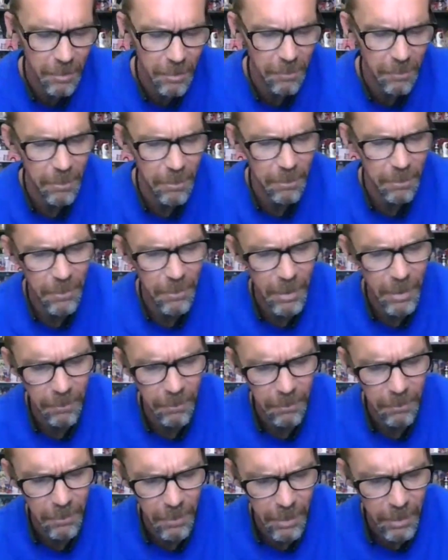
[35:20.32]
right
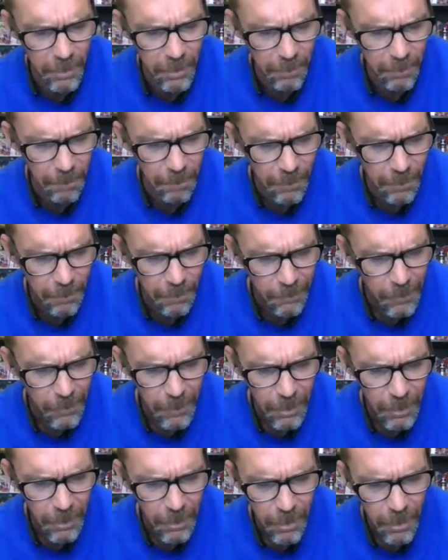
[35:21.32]
after that.
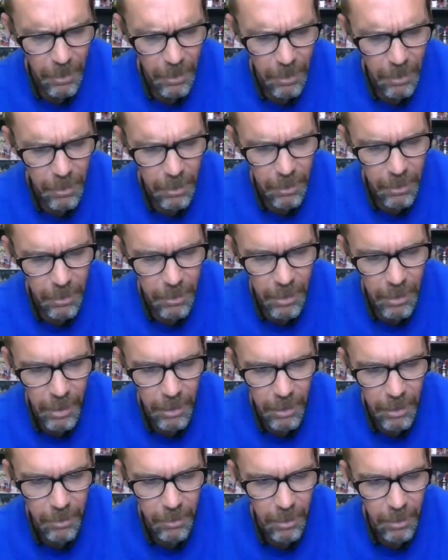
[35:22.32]

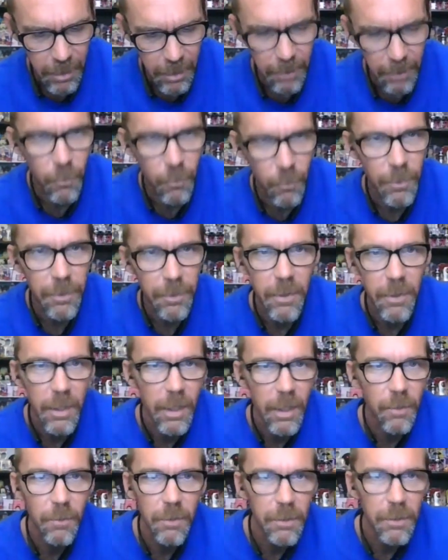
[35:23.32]
Yeah, I'm with you.
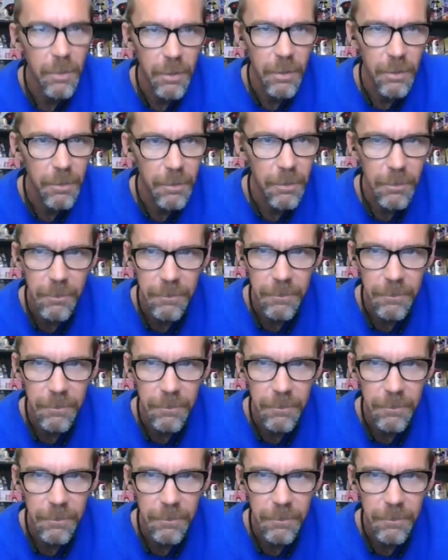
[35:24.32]
I wouldn't know